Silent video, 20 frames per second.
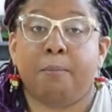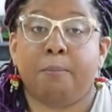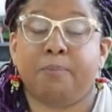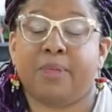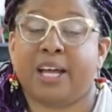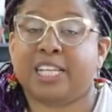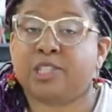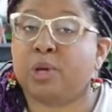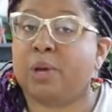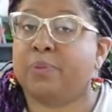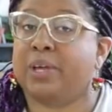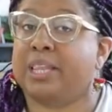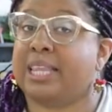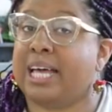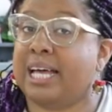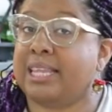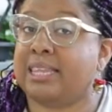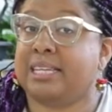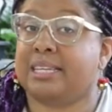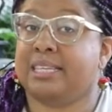That's why we
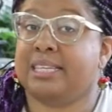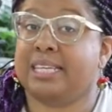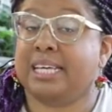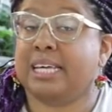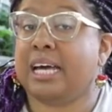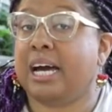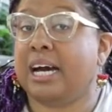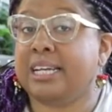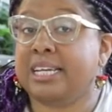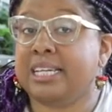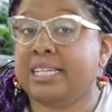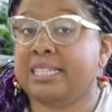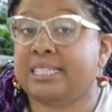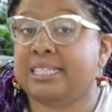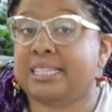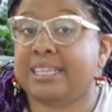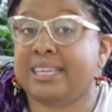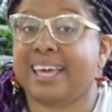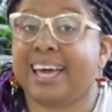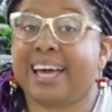let the cuttings
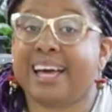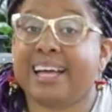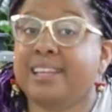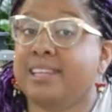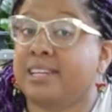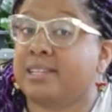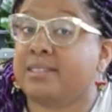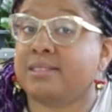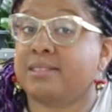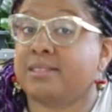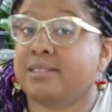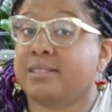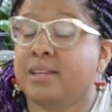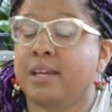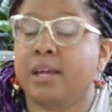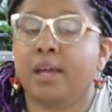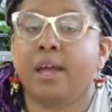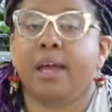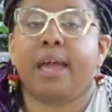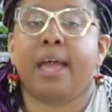callus.
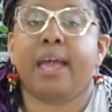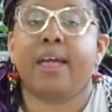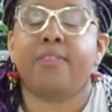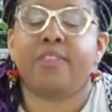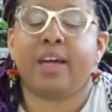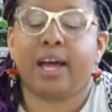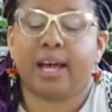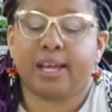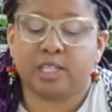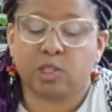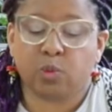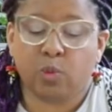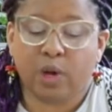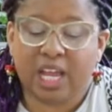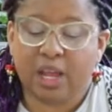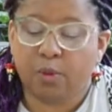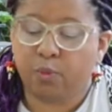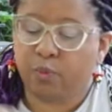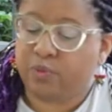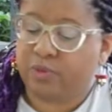And that is
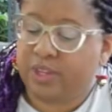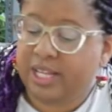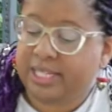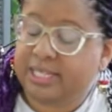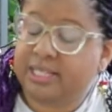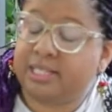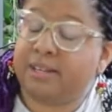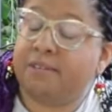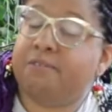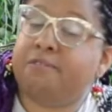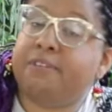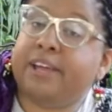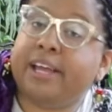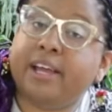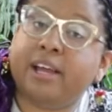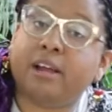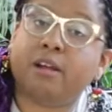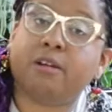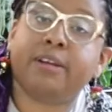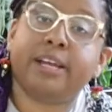why this is a
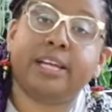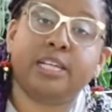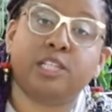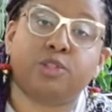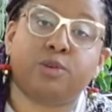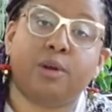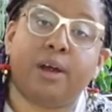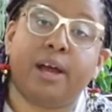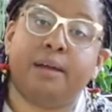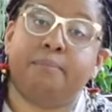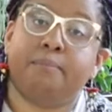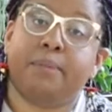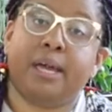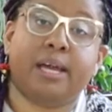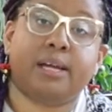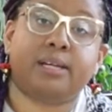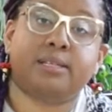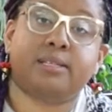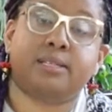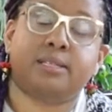very dry
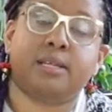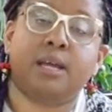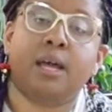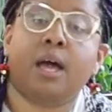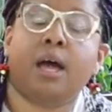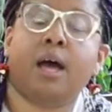mix.